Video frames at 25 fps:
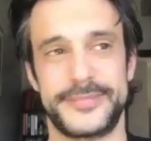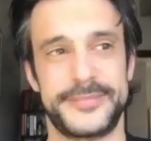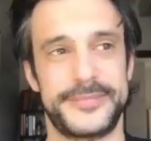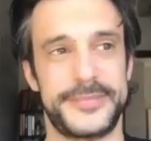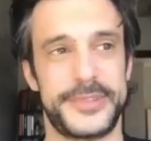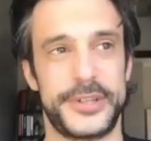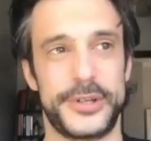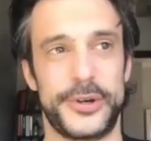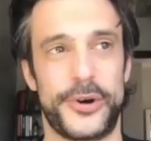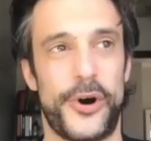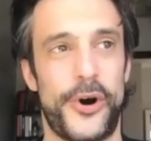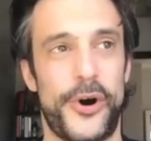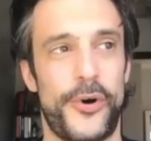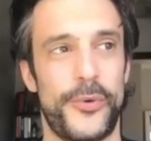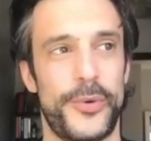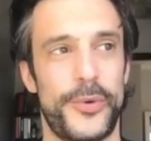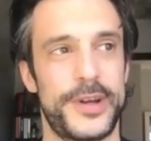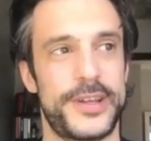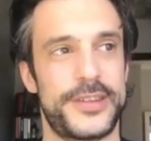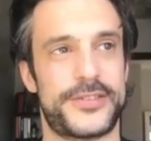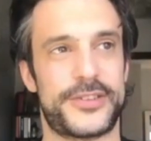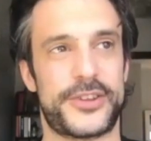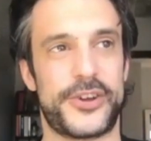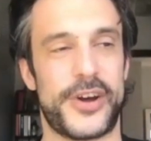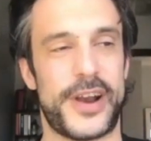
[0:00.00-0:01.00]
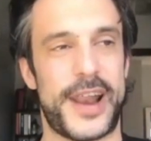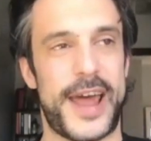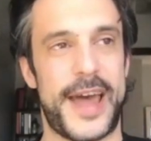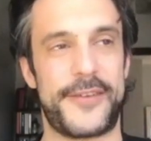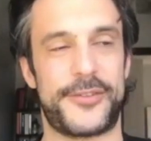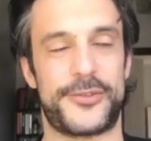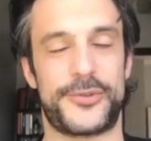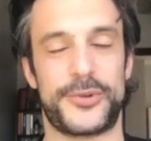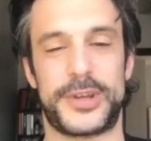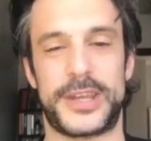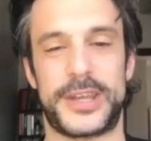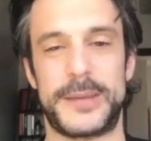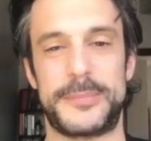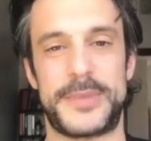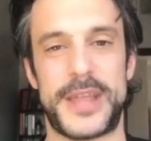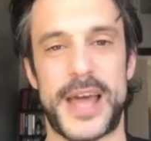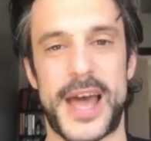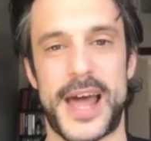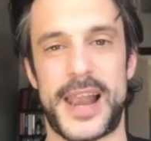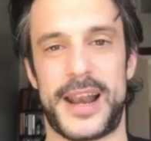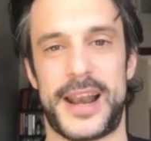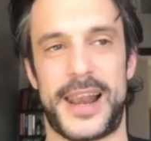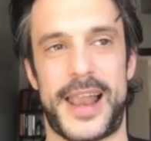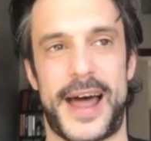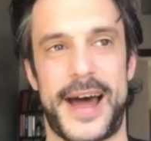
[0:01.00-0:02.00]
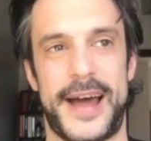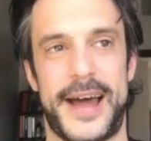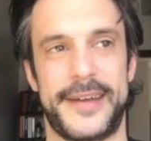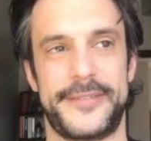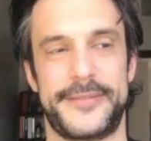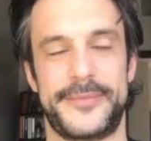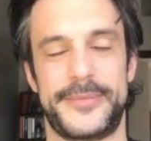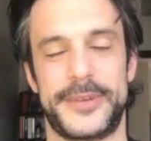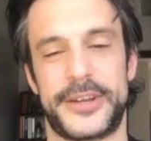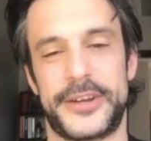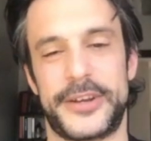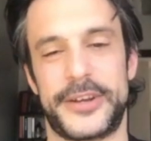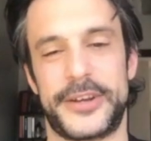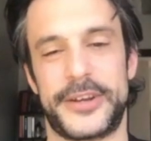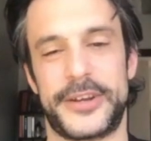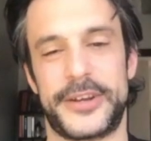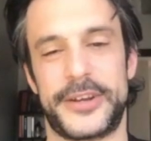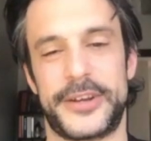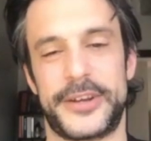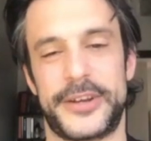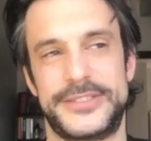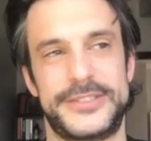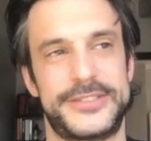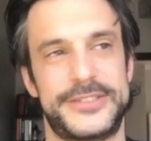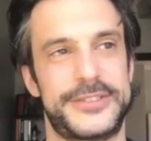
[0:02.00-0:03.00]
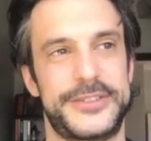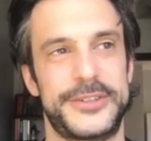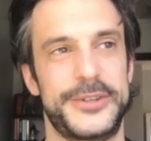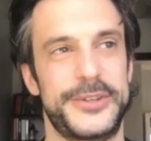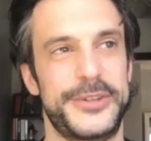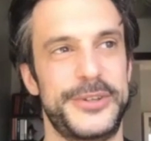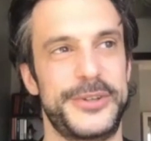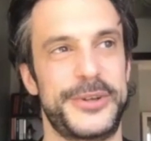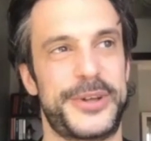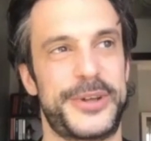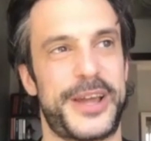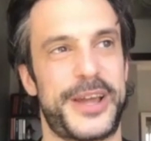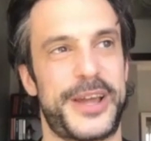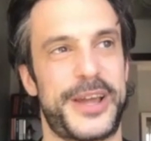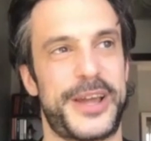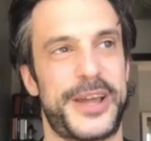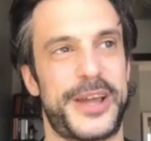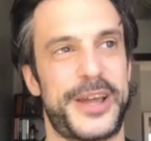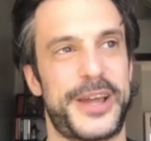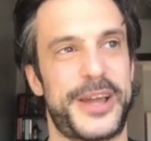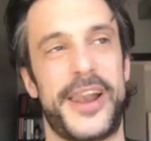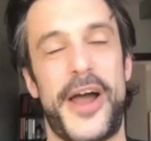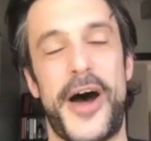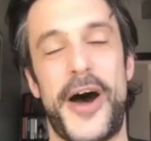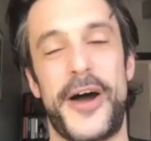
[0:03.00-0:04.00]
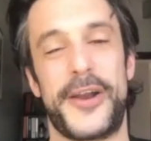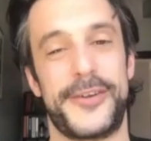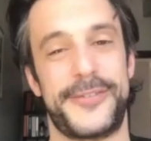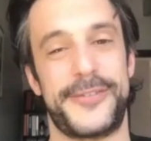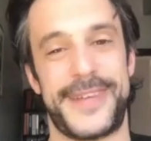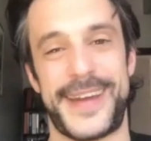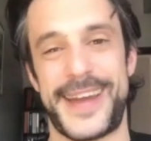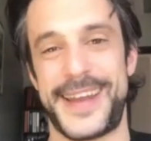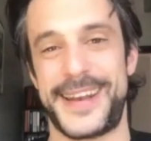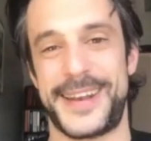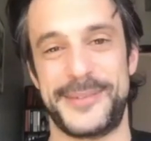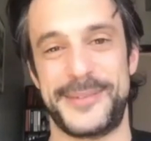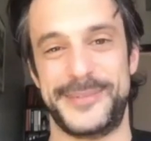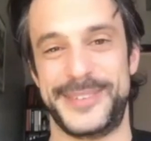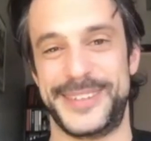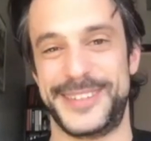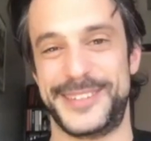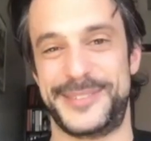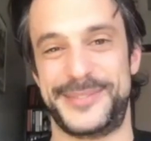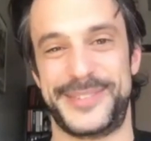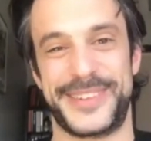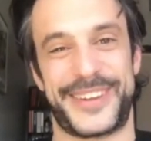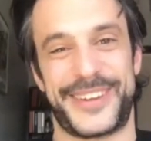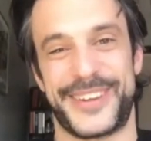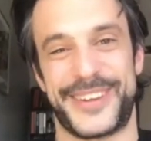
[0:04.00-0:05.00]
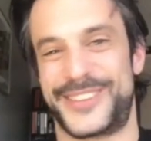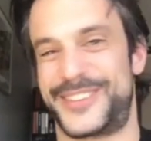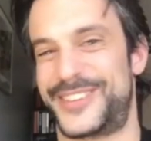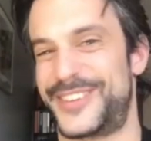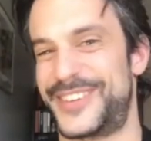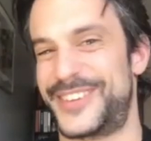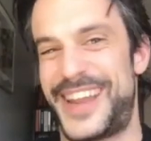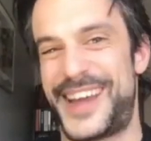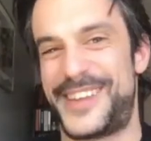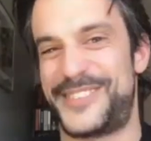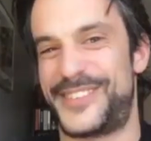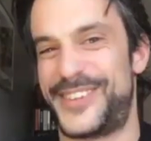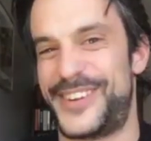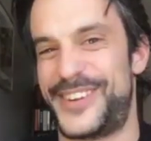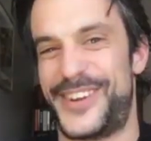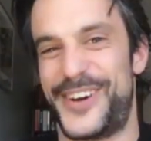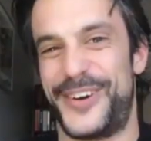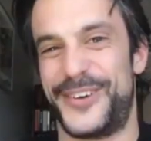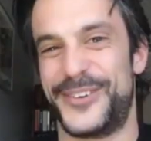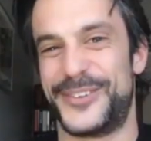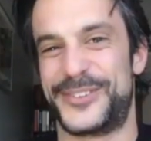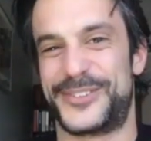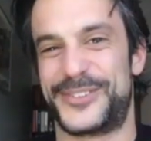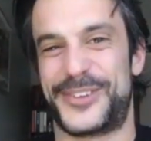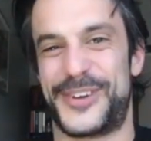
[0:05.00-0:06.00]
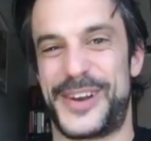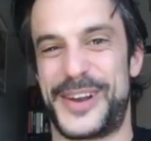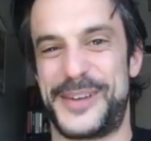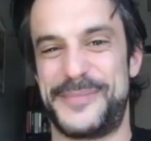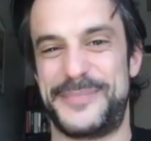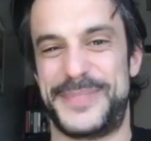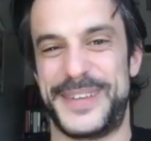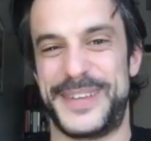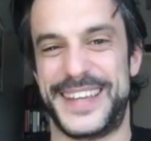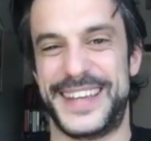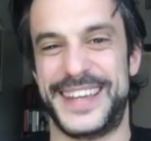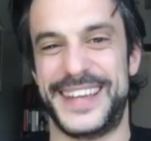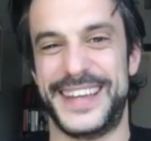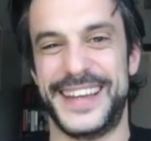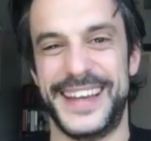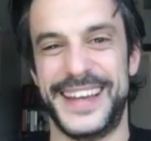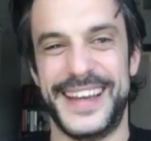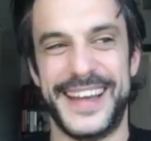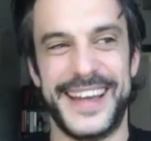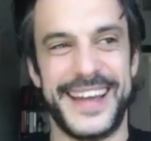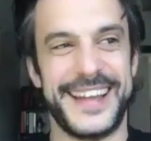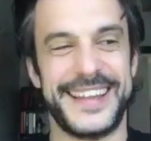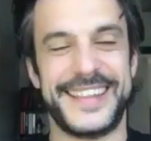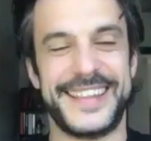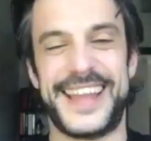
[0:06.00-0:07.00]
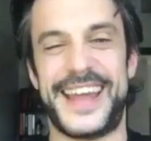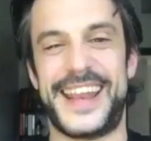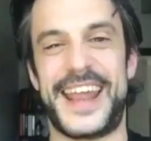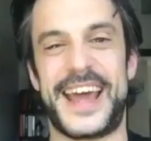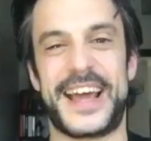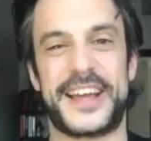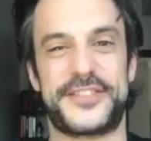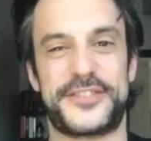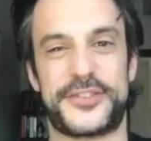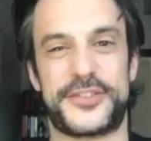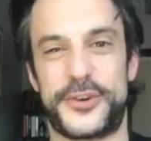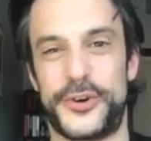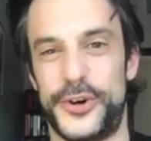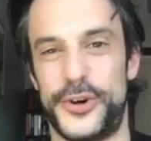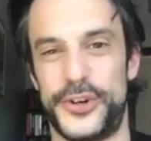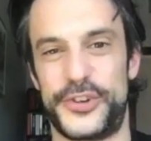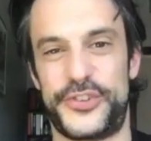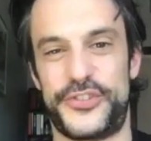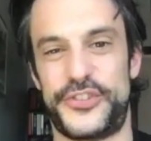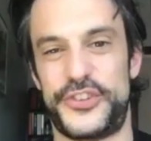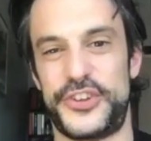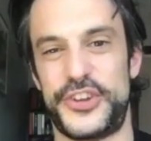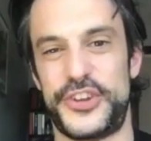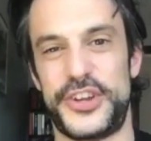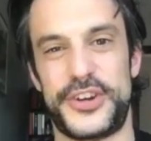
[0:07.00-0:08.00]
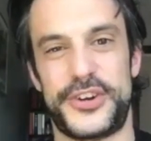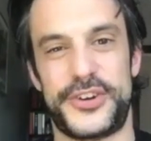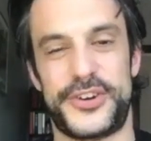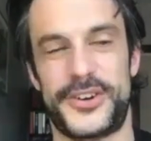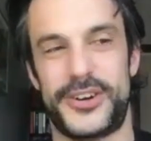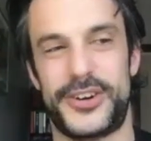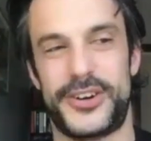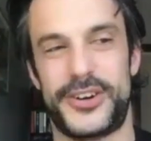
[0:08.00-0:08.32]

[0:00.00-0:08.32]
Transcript: You're always gonna have to keep that alive because you cannot make a lot of enemies because you never know who's gonna be the next coach here or